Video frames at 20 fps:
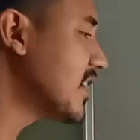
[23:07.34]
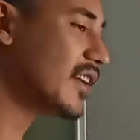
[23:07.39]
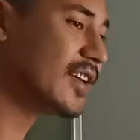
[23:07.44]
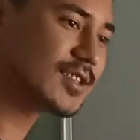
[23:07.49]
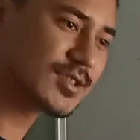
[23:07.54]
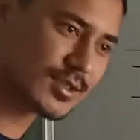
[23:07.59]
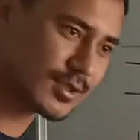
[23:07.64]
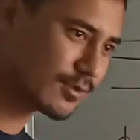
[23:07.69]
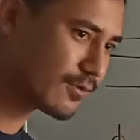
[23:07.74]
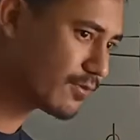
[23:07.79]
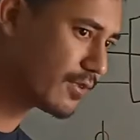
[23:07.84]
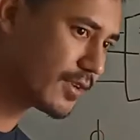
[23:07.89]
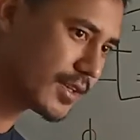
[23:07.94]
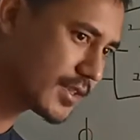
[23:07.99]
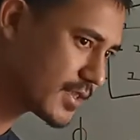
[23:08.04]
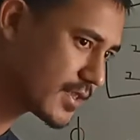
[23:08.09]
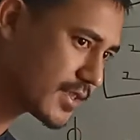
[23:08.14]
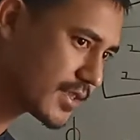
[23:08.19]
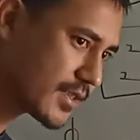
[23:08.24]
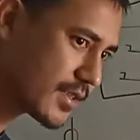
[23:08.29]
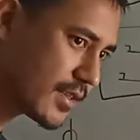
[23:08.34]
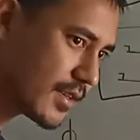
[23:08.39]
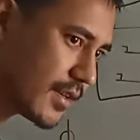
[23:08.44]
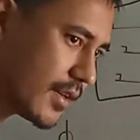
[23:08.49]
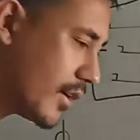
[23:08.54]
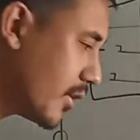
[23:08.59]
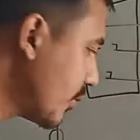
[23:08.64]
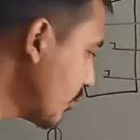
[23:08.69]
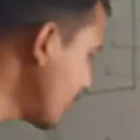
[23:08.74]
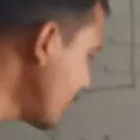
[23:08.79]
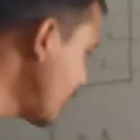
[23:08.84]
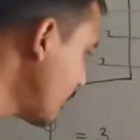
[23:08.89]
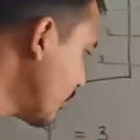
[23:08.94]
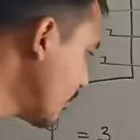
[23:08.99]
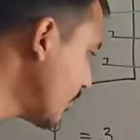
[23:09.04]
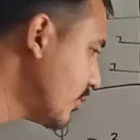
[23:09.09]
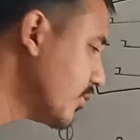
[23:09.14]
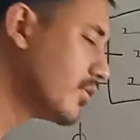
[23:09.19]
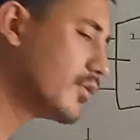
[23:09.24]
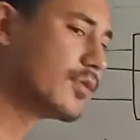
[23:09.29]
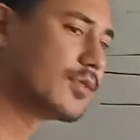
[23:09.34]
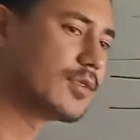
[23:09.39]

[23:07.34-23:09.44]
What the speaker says: the electric flask. How do you do?